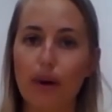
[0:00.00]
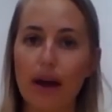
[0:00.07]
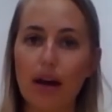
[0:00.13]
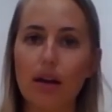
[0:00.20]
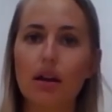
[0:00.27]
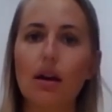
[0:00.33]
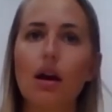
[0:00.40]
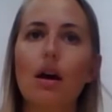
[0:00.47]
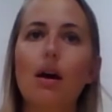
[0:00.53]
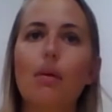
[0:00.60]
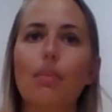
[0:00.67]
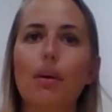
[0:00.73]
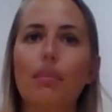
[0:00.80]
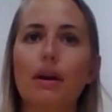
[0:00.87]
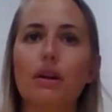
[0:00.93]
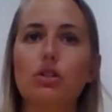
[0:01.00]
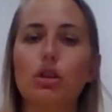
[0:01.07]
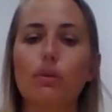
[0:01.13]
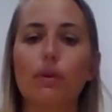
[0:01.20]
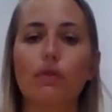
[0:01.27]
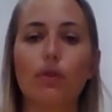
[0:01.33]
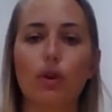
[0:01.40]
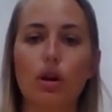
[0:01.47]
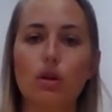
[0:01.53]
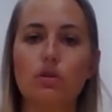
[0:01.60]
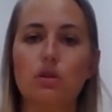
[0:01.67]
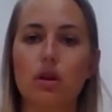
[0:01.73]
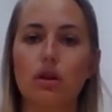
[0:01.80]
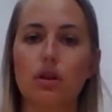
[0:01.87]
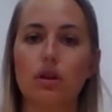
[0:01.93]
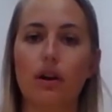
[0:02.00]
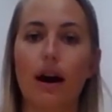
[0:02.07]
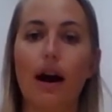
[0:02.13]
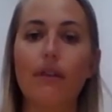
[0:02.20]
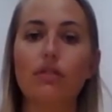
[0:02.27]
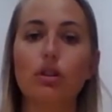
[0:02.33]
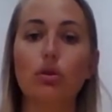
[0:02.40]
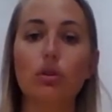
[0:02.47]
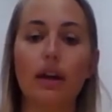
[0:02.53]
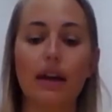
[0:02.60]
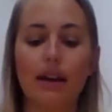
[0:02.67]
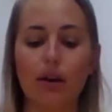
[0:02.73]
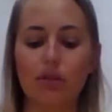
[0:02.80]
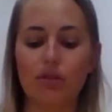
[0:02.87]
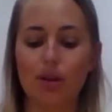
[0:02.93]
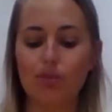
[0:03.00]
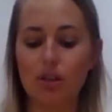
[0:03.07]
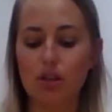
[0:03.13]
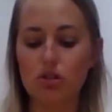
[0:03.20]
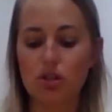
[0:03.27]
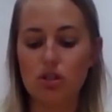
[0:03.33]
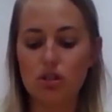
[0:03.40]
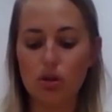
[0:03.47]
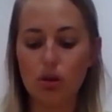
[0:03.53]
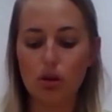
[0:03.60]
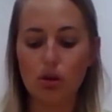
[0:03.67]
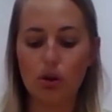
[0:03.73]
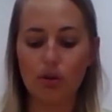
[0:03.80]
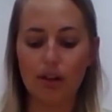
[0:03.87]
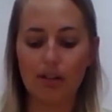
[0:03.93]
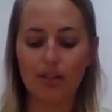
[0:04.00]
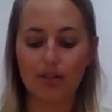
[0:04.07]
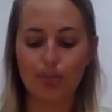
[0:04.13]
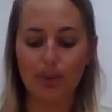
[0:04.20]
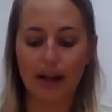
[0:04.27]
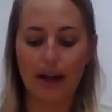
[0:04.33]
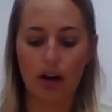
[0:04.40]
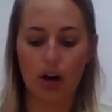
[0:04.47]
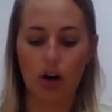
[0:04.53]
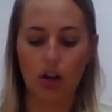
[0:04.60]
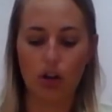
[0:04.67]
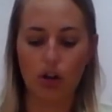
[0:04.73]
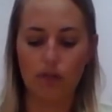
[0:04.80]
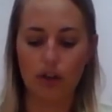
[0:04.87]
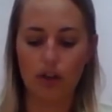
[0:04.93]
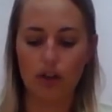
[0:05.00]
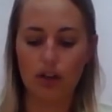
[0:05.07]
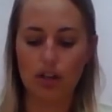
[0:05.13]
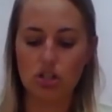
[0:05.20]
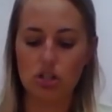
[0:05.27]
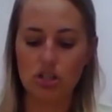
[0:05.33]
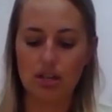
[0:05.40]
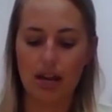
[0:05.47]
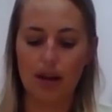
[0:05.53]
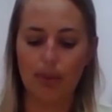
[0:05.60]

But make sure before you start your craft, you lay down something just so you don't get splatter all over your kitchen table